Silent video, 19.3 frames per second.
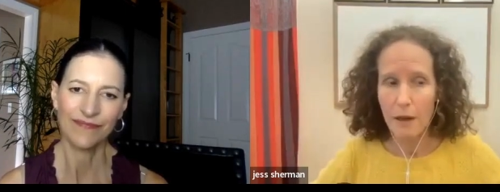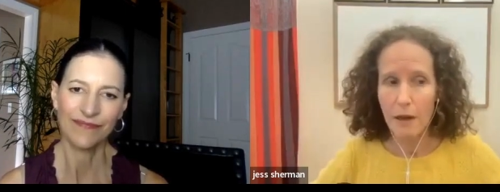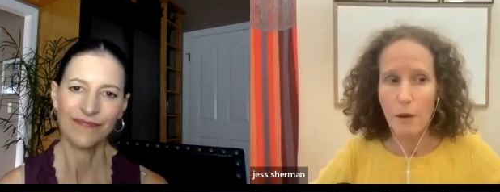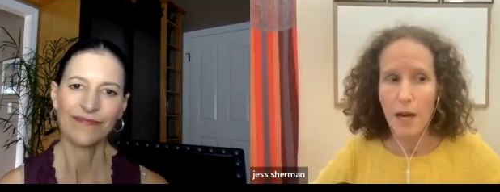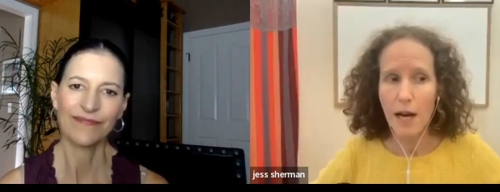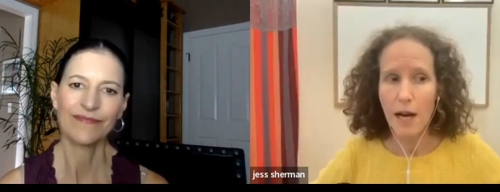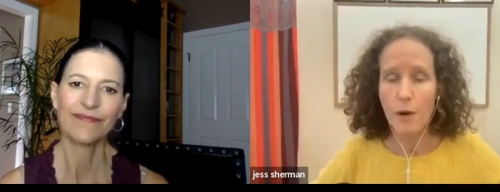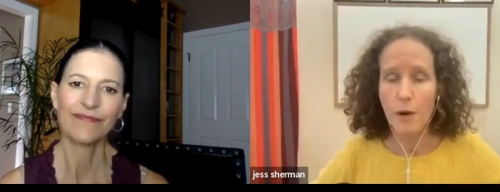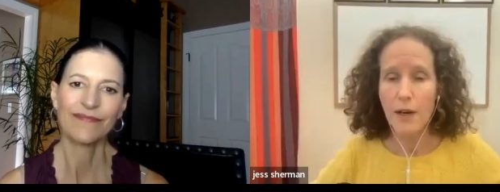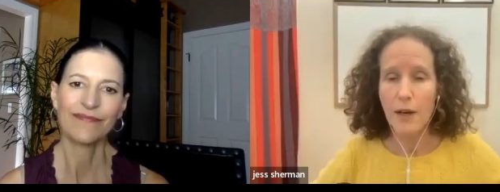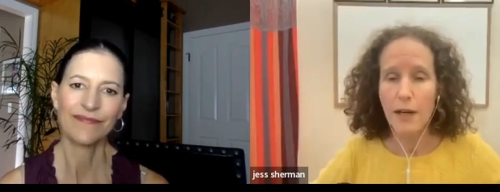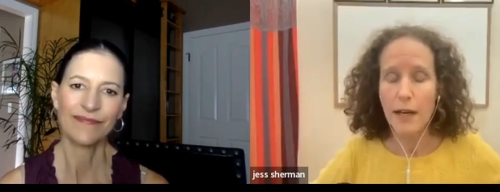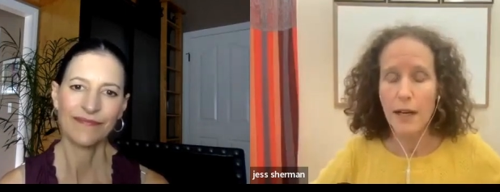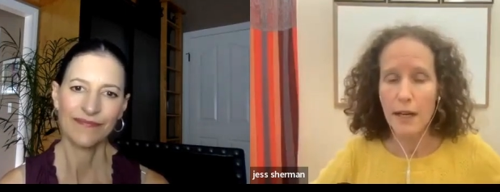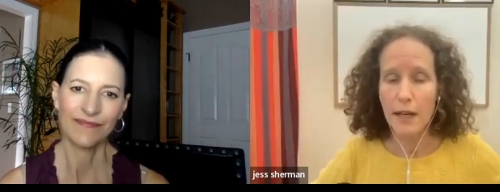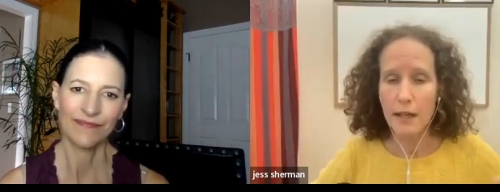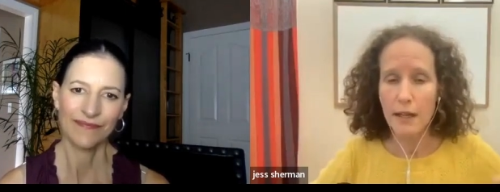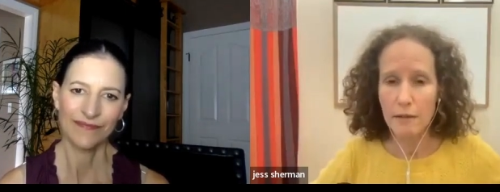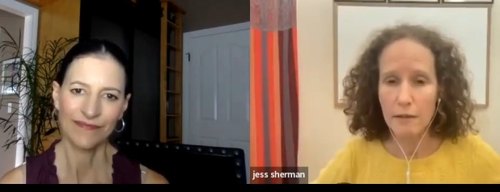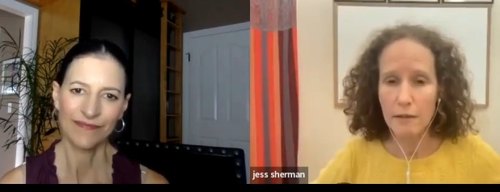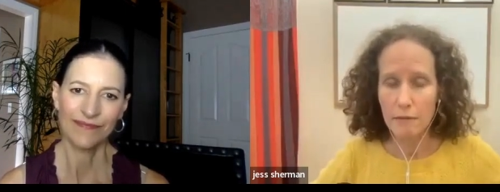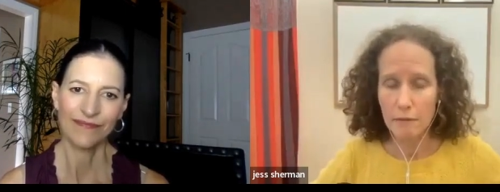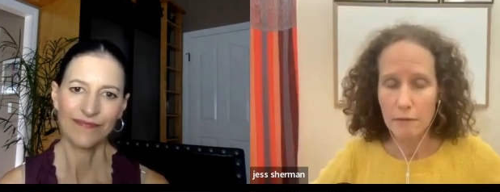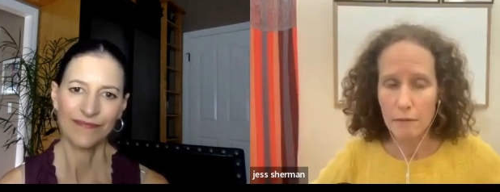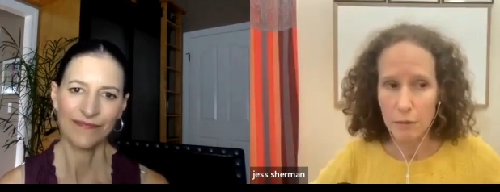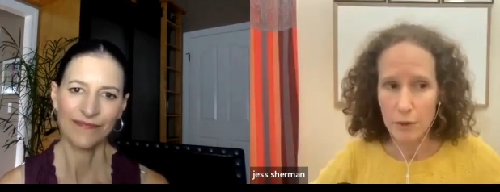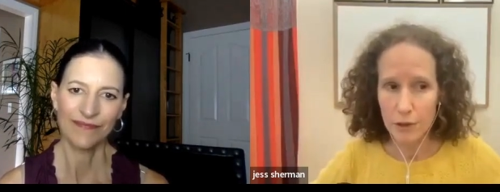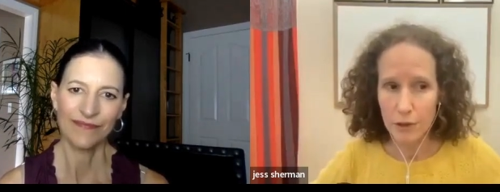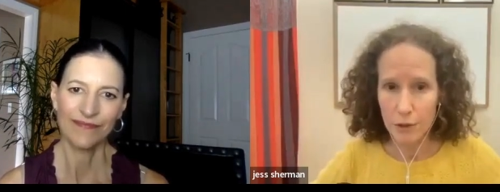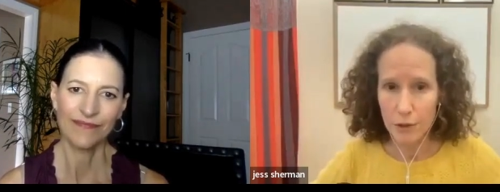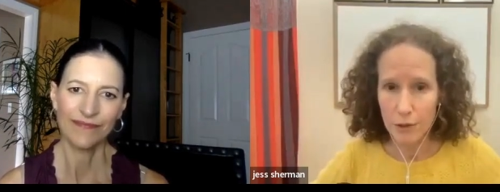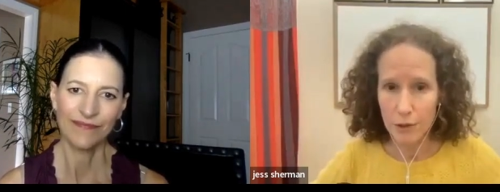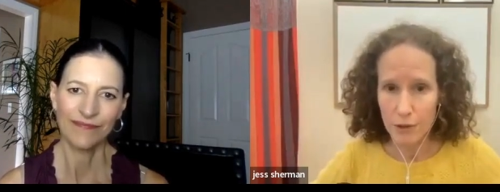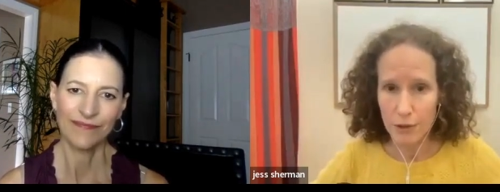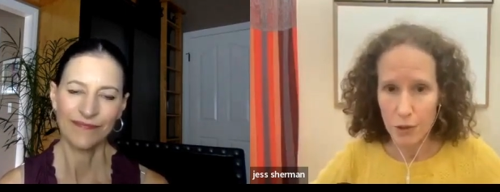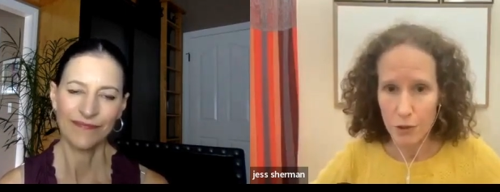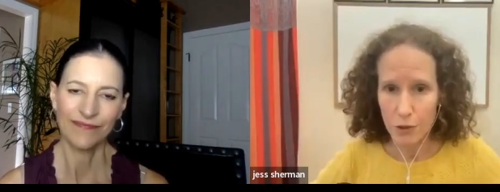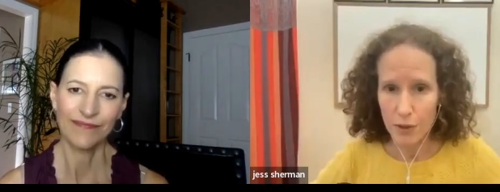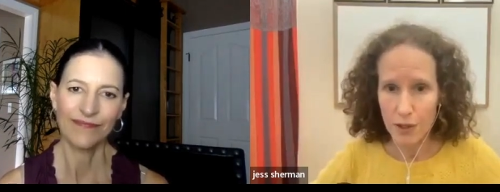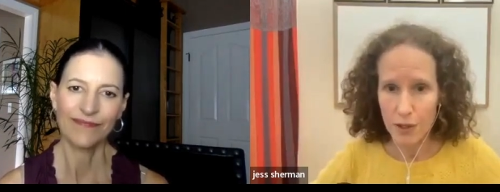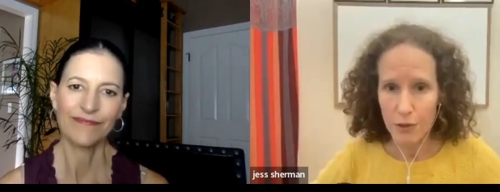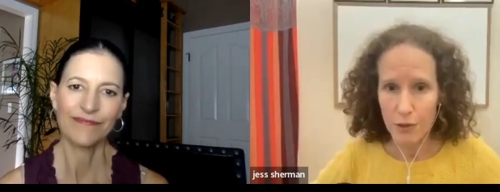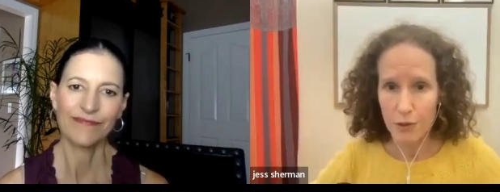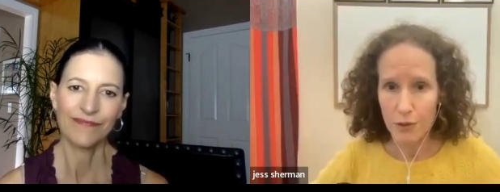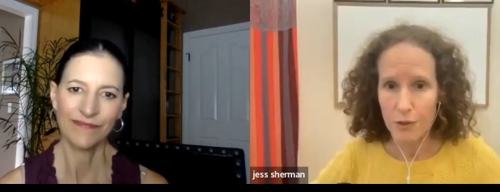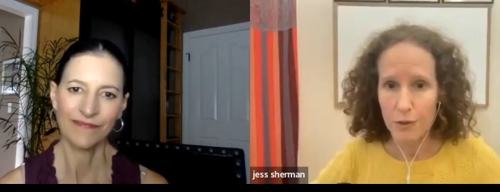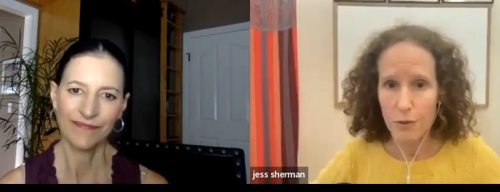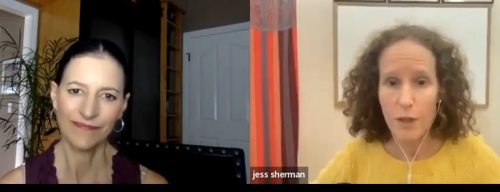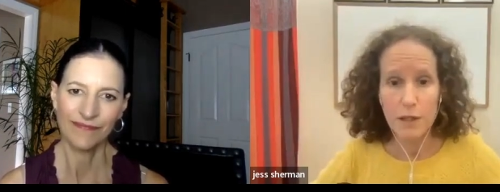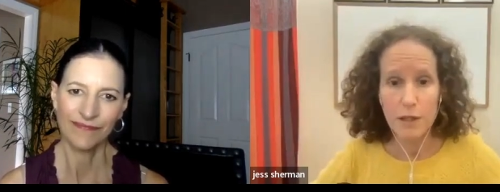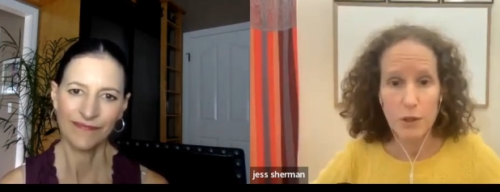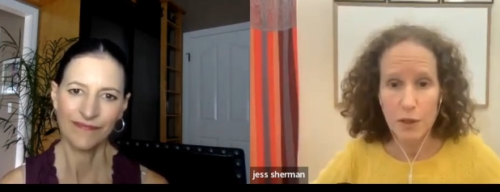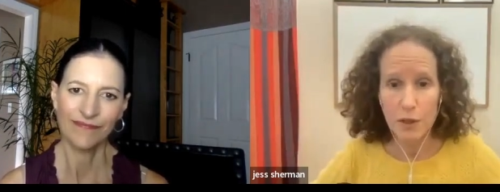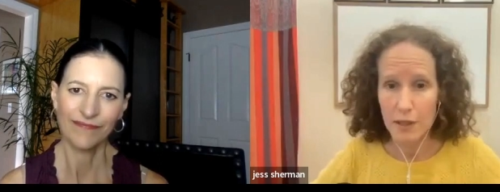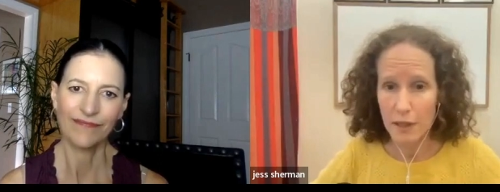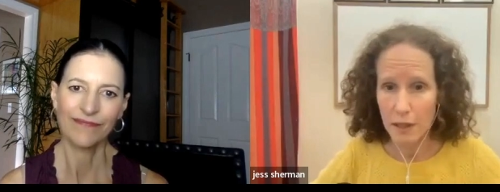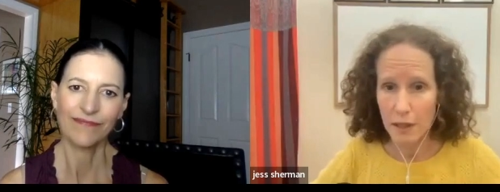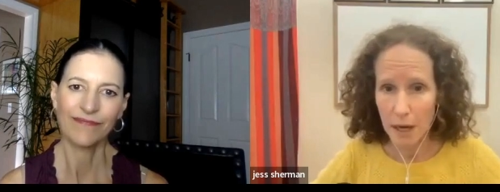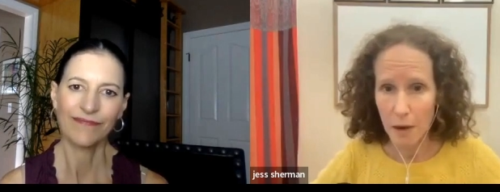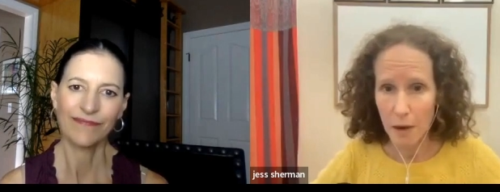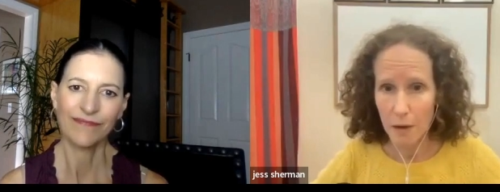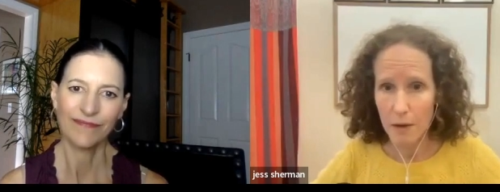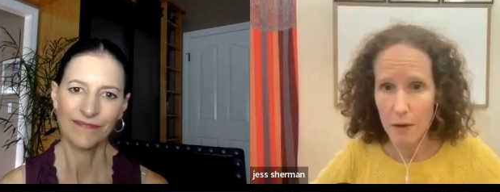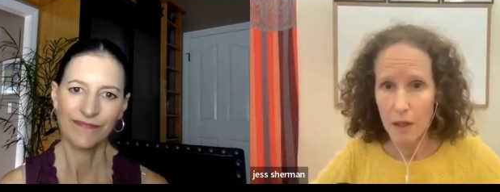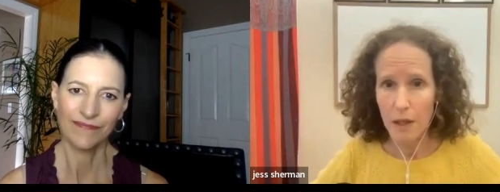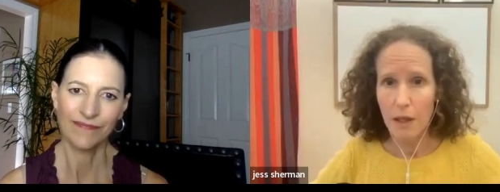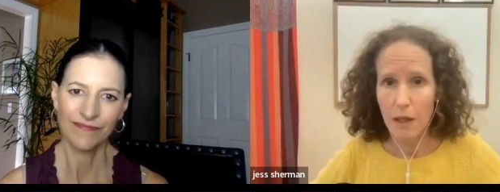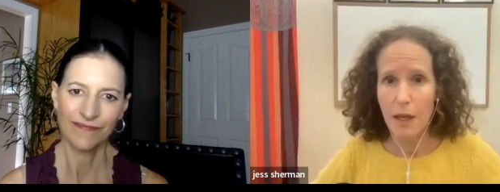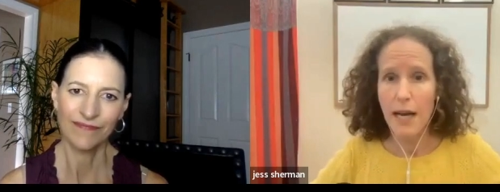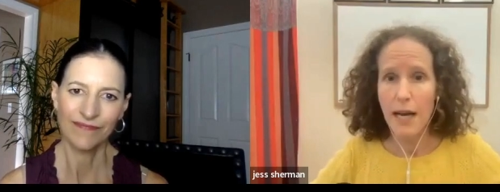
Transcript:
Speaker 1: How can I reduce their stressors? What is stressing them out?